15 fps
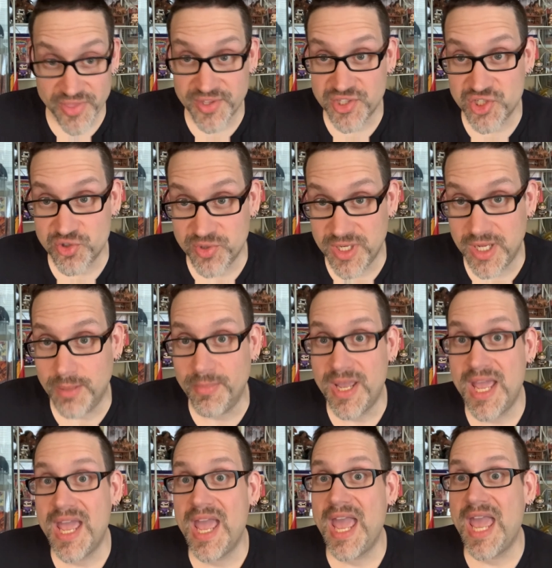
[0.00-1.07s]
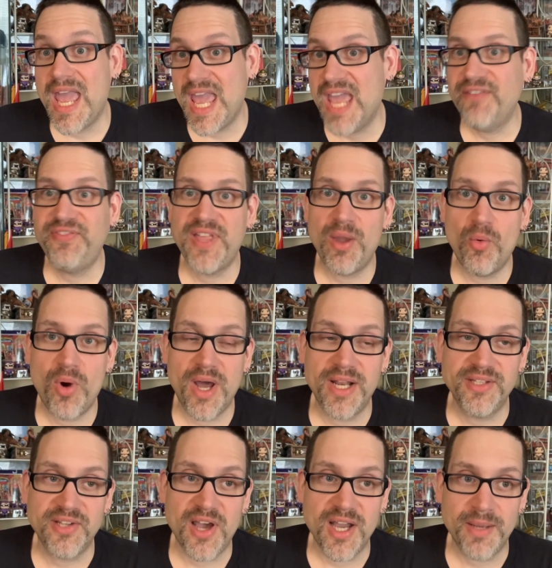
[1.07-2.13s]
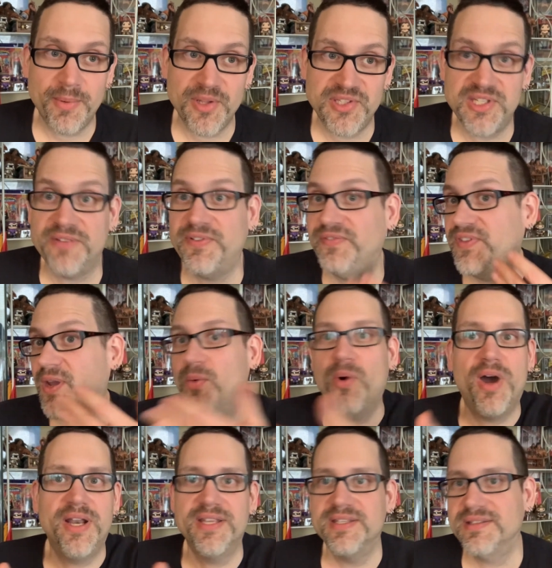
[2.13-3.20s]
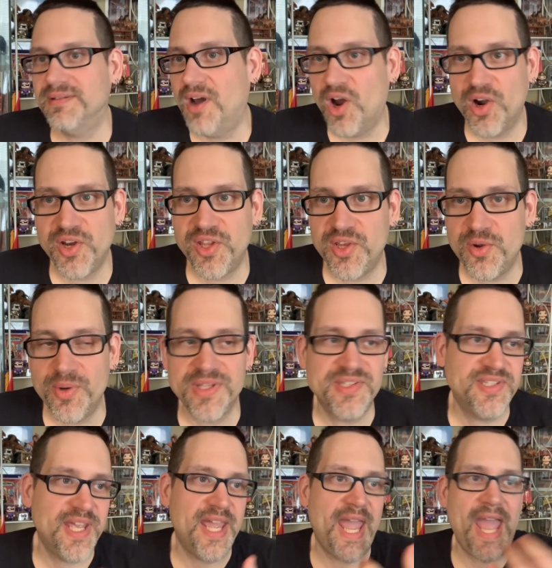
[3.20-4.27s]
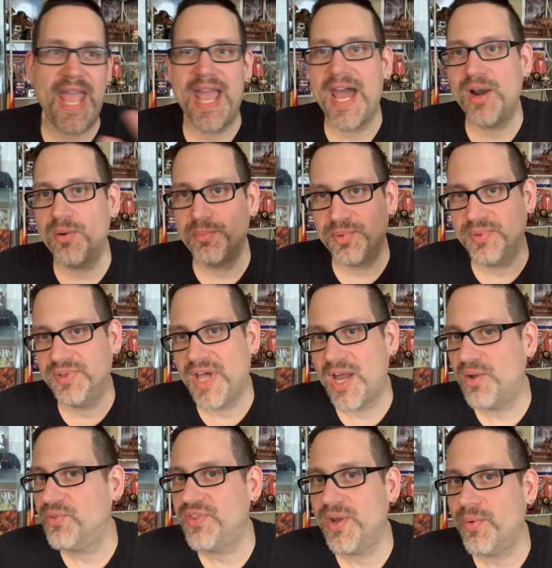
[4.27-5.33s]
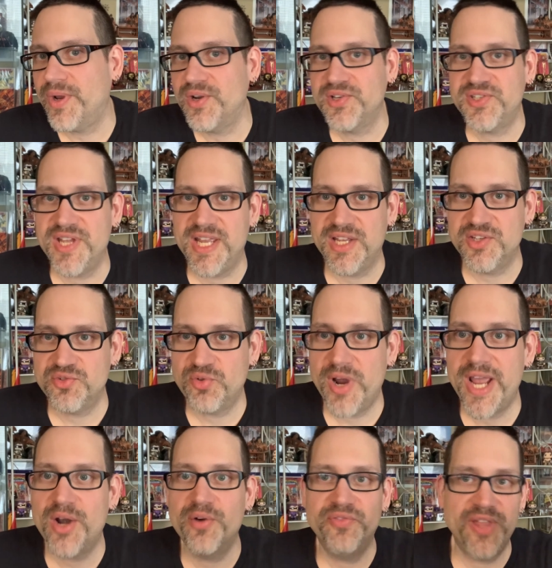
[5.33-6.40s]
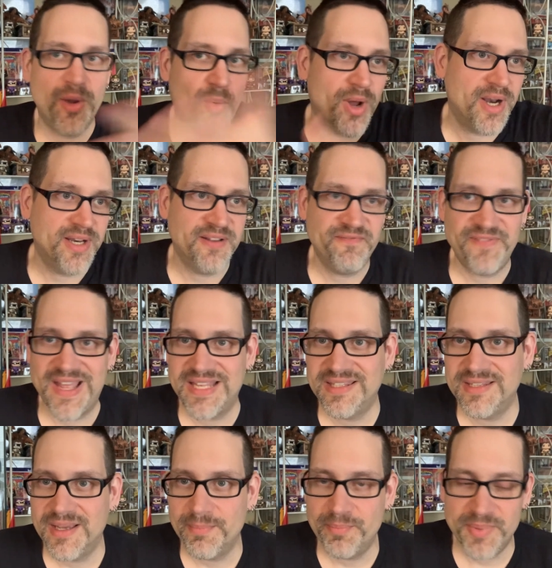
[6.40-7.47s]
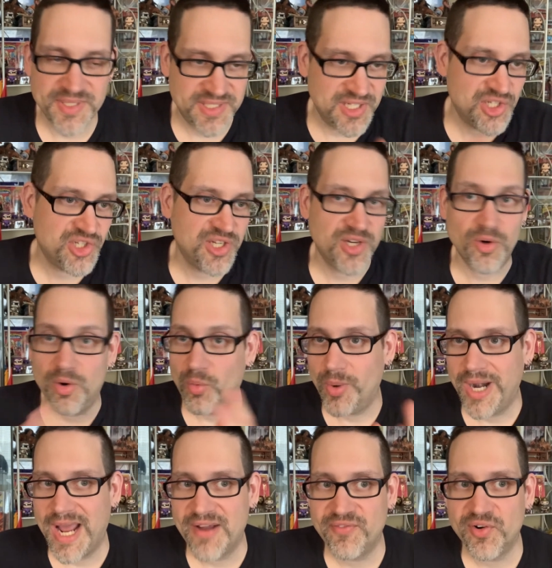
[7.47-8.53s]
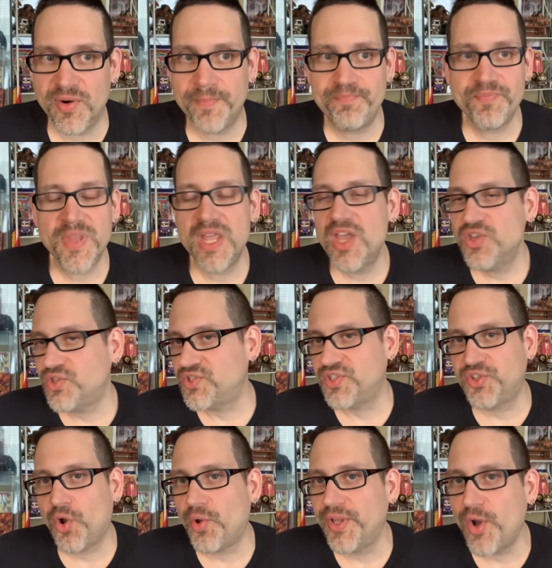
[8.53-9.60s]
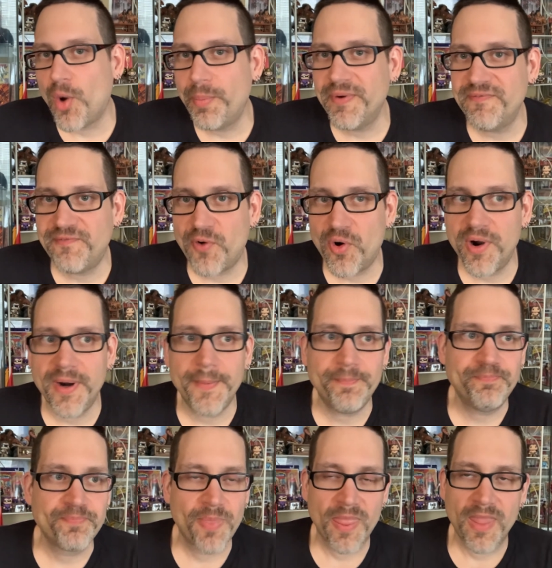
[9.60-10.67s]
the stream if they want to talk about stuff, if they want to argue and say, hey, I don't think what you're saying is right, or if they want to defend a position or whatever. So it's a totally open forum.